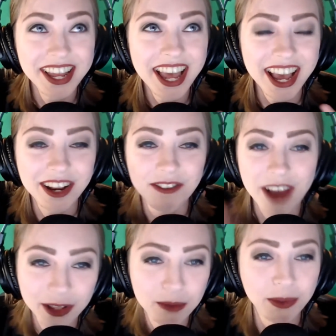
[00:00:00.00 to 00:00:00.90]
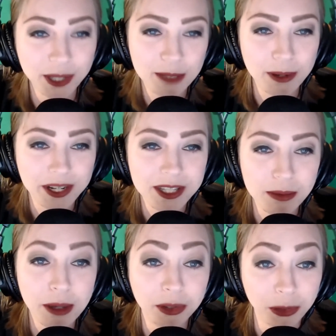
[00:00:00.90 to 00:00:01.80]
an invaluable experience
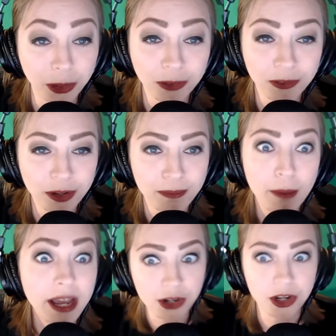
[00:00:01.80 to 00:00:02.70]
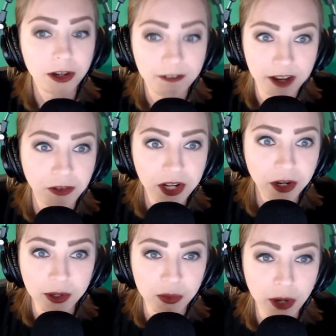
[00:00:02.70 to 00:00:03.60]
to be able to learn from them, and Donna
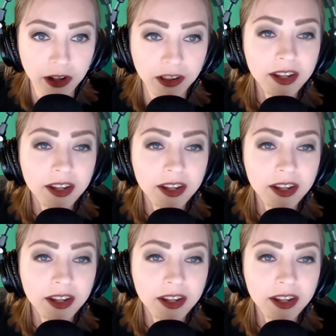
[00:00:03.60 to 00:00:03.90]
Federico as well.